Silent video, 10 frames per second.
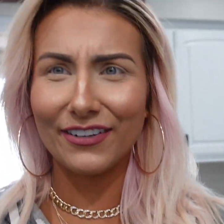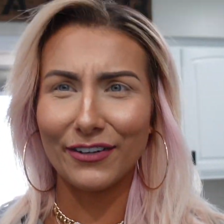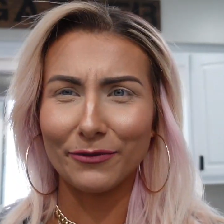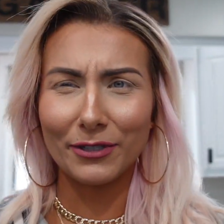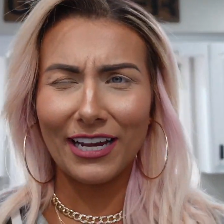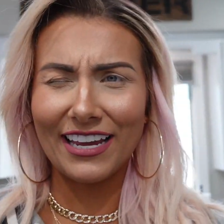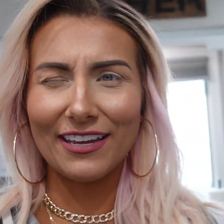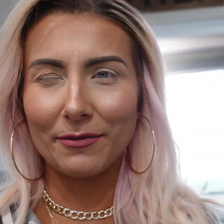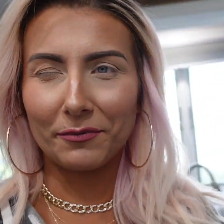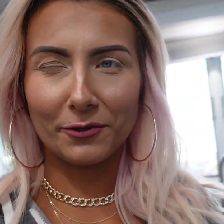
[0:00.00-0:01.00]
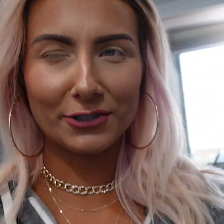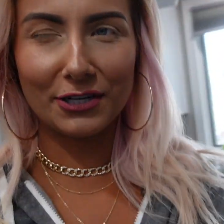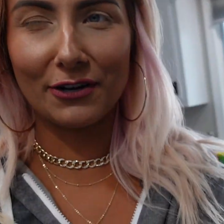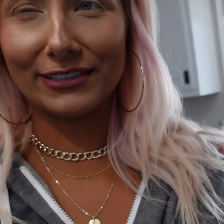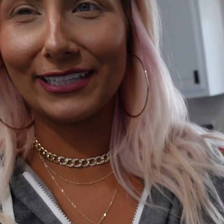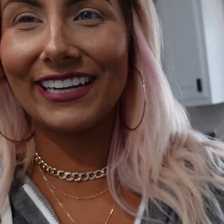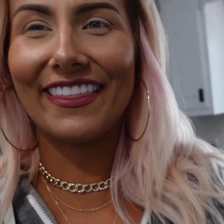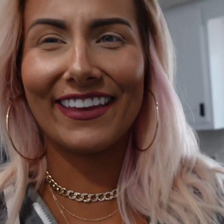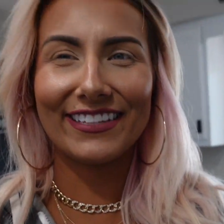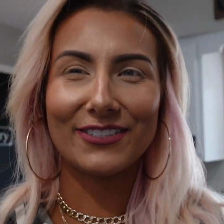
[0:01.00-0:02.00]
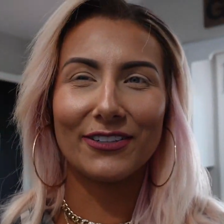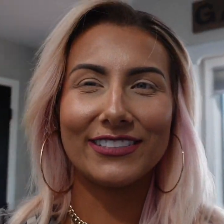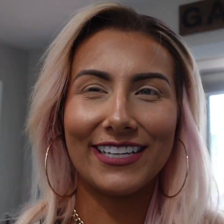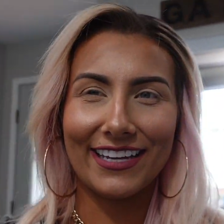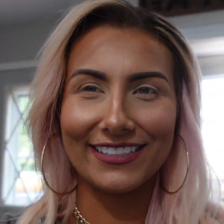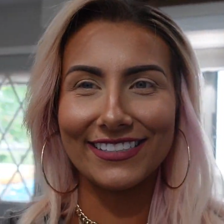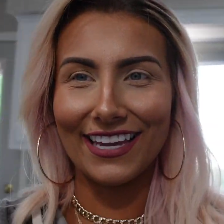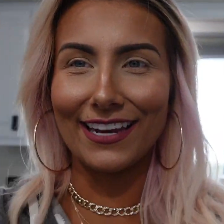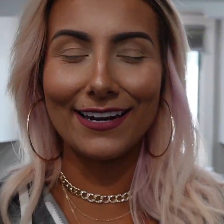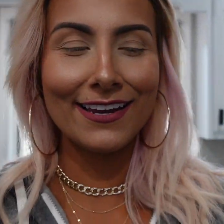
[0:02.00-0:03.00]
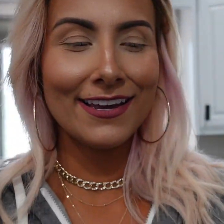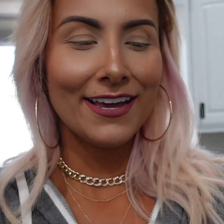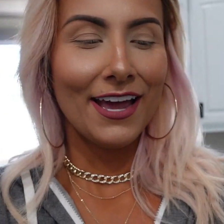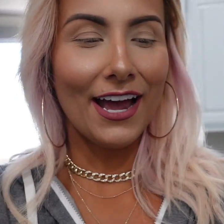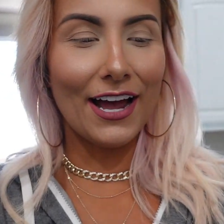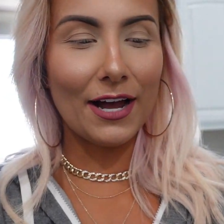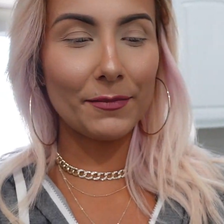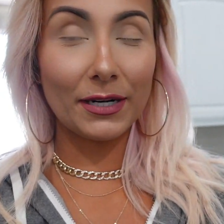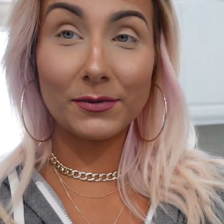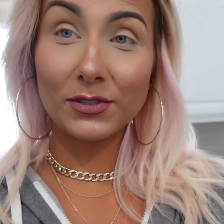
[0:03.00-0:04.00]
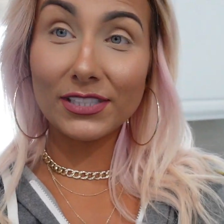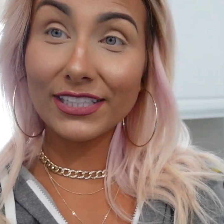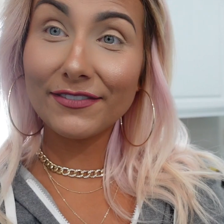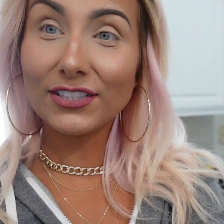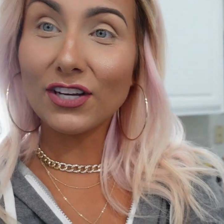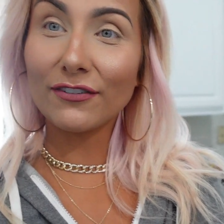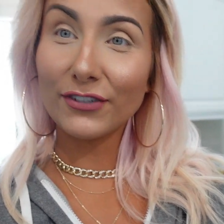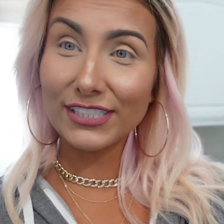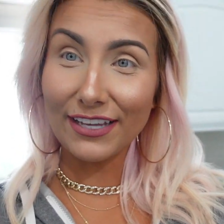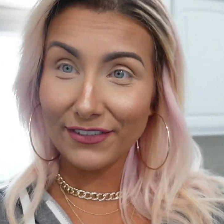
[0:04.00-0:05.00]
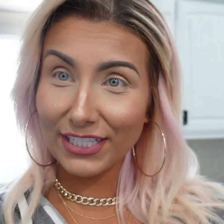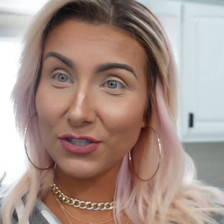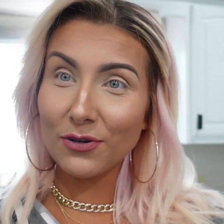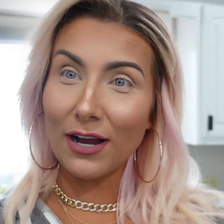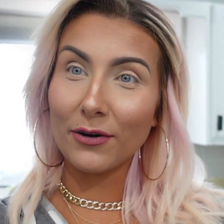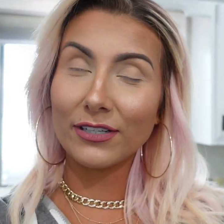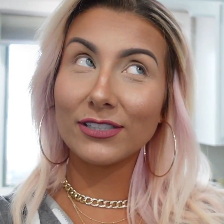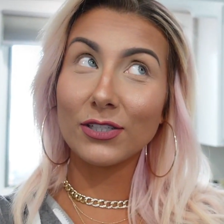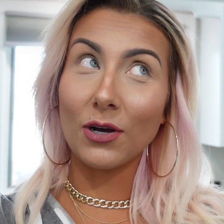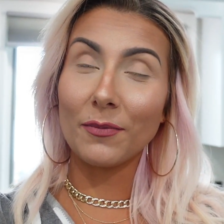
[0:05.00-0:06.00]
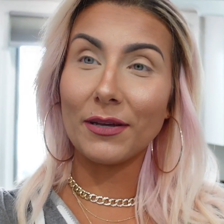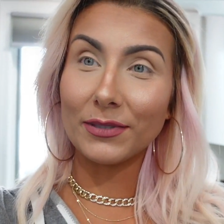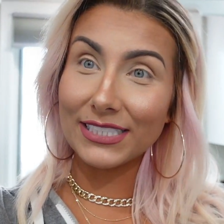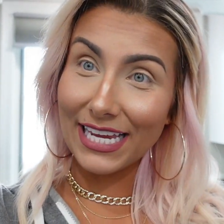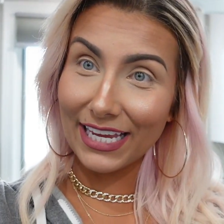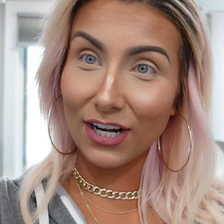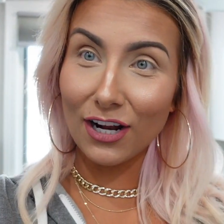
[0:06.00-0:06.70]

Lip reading: or what, I can't remember what she called it. I think it's called second skin. But I'm supposed to leave this on for 72 hours, so I'll be able to take it